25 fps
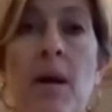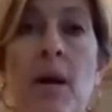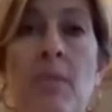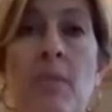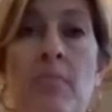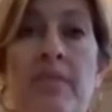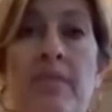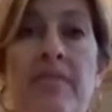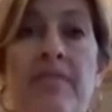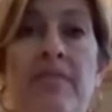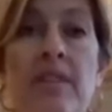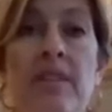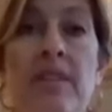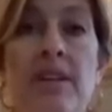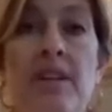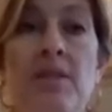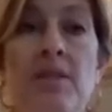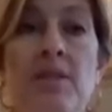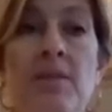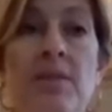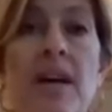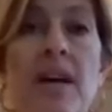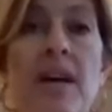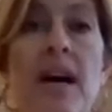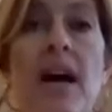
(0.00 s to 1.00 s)
Before I
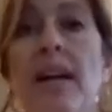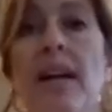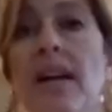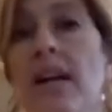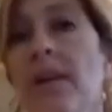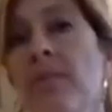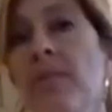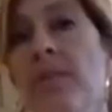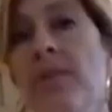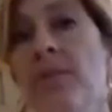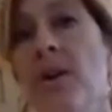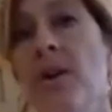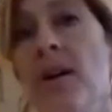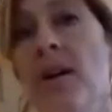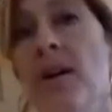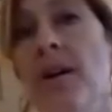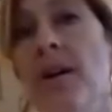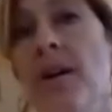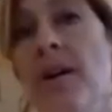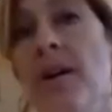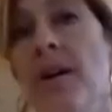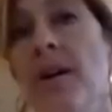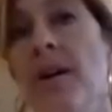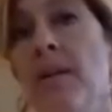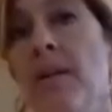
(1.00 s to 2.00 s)
do that, I want to talk
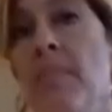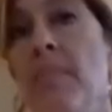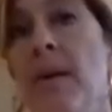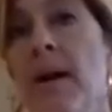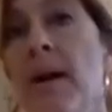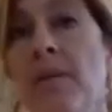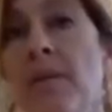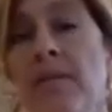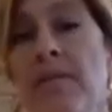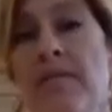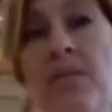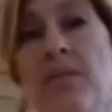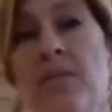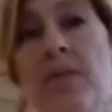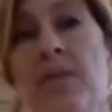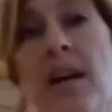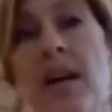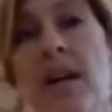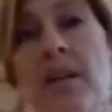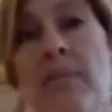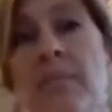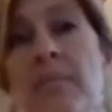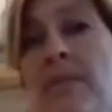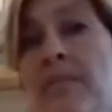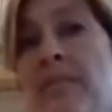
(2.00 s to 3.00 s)
about the food guide
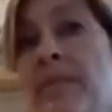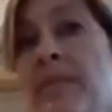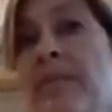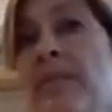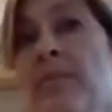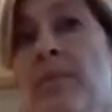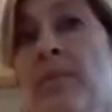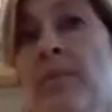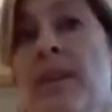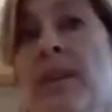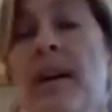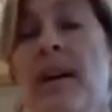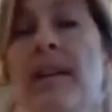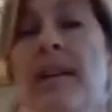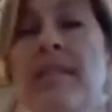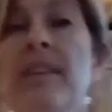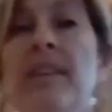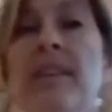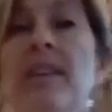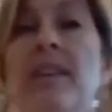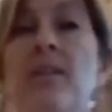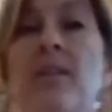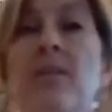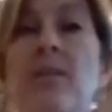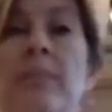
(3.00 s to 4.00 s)
pyramid that we have
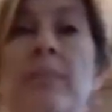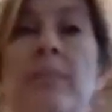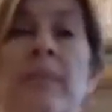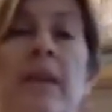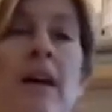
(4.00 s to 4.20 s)
here,